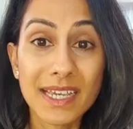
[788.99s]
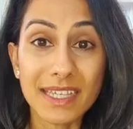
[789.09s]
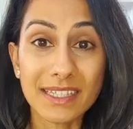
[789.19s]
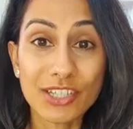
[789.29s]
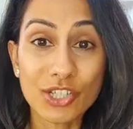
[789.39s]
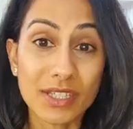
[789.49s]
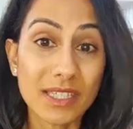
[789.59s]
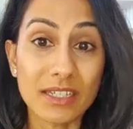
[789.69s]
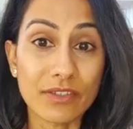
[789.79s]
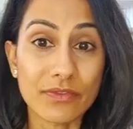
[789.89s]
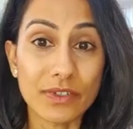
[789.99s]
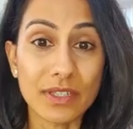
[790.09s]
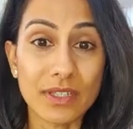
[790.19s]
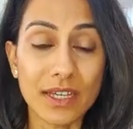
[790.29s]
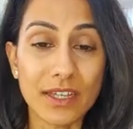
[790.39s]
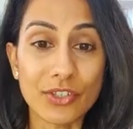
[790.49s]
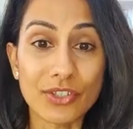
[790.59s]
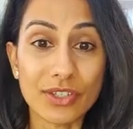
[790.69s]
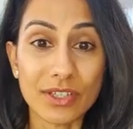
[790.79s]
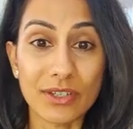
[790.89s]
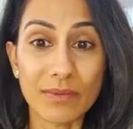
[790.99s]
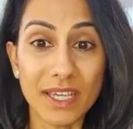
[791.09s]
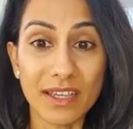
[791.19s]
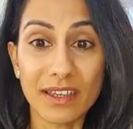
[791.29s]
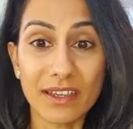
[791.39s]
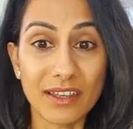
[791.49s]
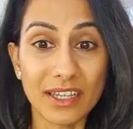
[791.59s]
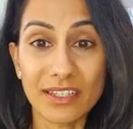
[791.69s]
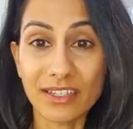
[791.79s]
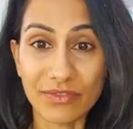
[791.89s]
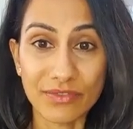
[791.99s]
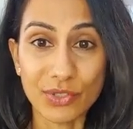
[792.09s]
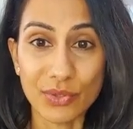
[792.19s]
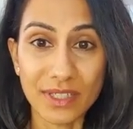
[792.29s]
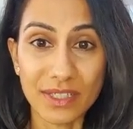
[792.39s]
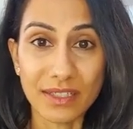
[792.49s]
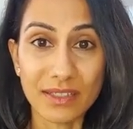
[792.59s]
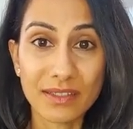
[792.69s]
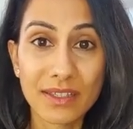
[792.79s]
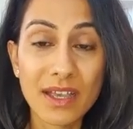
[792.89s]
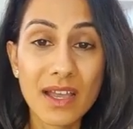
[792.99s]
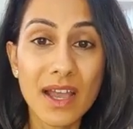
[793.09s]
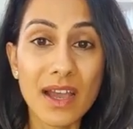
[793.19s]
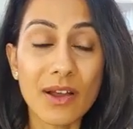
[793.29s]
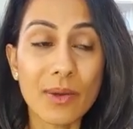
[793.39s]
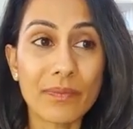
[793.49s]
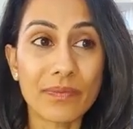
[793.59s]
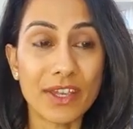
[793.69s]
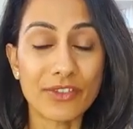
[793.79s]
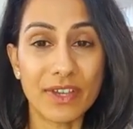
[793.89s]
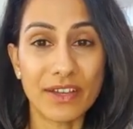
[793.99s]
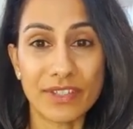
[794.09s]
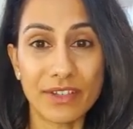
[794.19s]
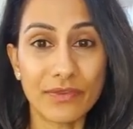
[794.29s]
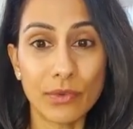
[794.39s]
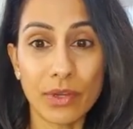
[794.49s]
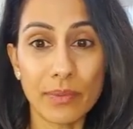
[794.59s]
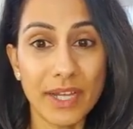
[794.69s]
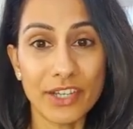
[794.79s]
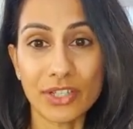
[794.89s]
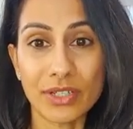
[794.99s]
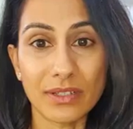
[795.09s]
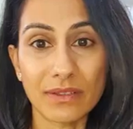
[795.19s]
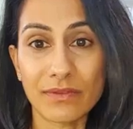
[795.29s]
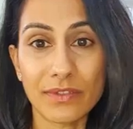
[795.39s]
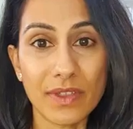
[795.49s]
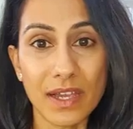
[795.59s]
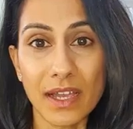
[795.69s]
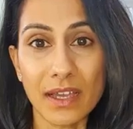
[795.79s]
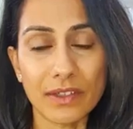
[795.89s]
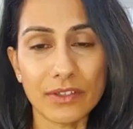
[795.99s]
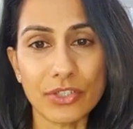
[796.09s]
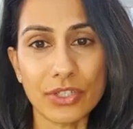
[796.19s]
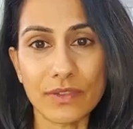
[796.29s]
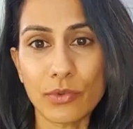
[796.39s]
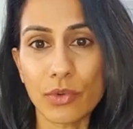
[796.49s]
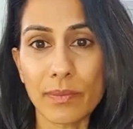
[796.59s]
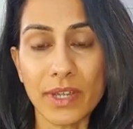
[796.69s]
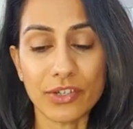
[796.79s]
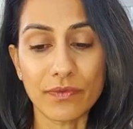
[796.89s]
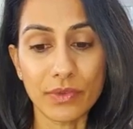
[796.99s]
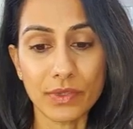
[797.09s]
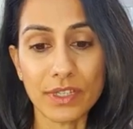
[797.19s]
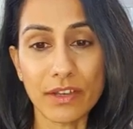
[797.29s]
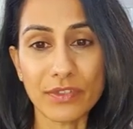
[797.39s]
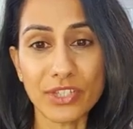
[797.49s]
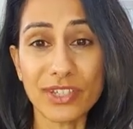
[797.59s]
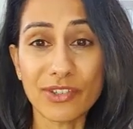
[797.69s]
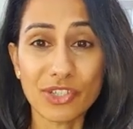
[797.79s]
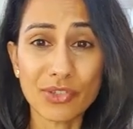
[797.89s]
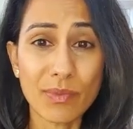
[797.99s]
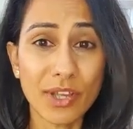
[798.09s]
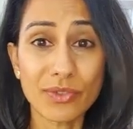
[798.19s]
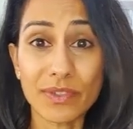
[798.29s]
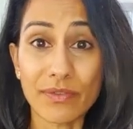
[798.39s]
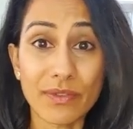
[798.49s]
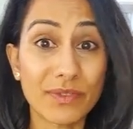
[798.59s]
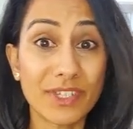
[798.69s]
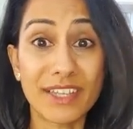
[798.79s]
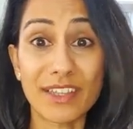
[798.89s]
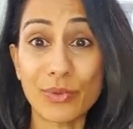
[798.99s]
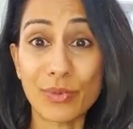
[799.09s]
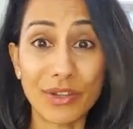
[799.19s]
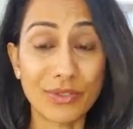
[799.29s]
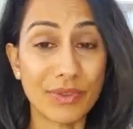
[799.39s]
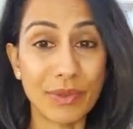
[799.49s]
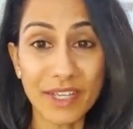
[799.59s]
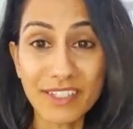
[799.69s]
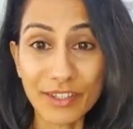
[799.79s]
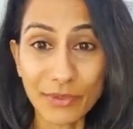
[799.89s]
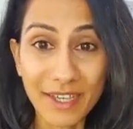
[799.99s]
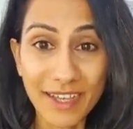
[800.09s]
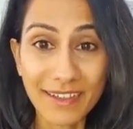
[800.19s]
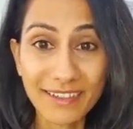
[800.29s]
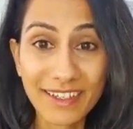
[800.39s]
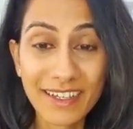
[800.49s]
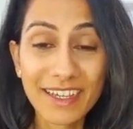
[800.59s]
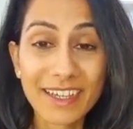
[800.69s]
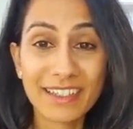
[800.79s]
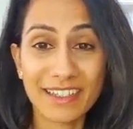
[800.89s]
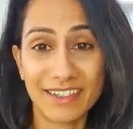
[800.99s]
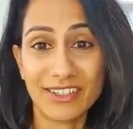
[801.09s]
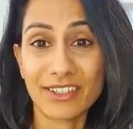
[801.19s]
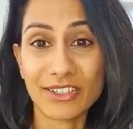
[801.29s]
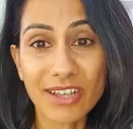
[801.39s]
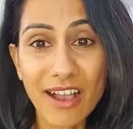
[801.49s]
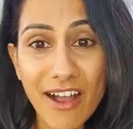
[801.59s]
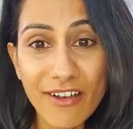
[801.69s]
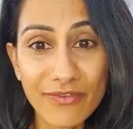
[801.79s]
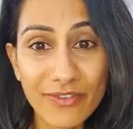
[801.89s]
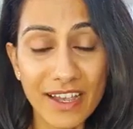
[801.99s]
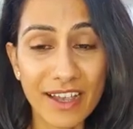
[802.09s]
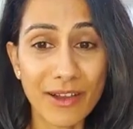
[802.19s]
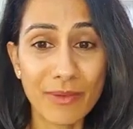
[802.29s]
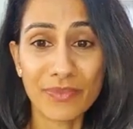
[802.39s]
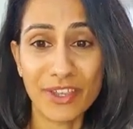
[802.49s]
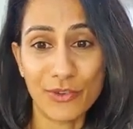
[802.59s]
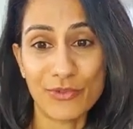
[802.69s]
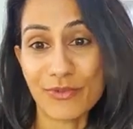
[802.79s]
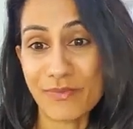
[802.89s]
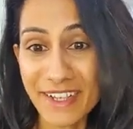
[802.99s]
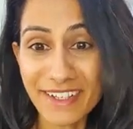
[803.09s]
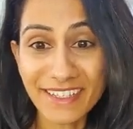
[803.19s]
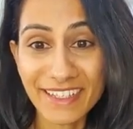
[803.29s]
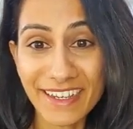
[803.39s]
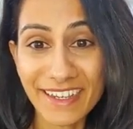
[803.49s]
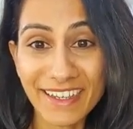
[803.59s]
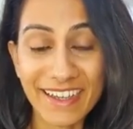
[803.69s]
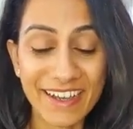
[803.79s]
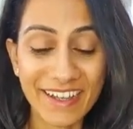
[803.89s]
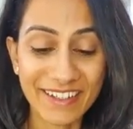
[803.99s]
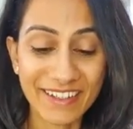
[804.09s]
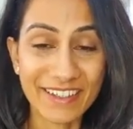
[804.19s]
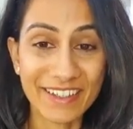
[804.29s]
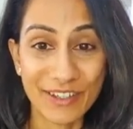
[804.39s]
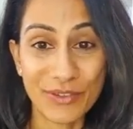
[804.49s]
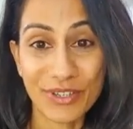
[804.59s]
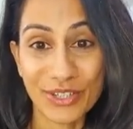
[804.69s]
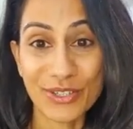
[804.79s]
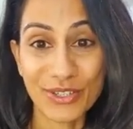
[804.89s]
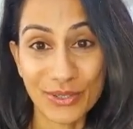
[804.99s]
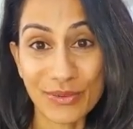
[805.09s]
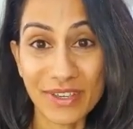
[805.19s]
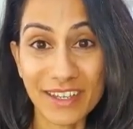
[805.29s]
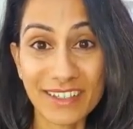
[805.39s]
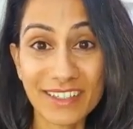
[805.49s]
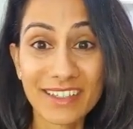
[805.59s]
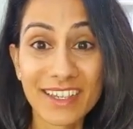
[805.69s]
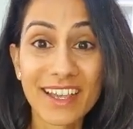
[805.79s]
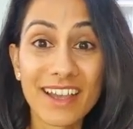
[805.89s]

It's just different, and you're just going to make like different choices. And you have to have full compassion for that, and just full compassion for yourself, and to just remind yourself every day that you are doing the best that you can, that this is tough, that you're amazing, and that you can just do this.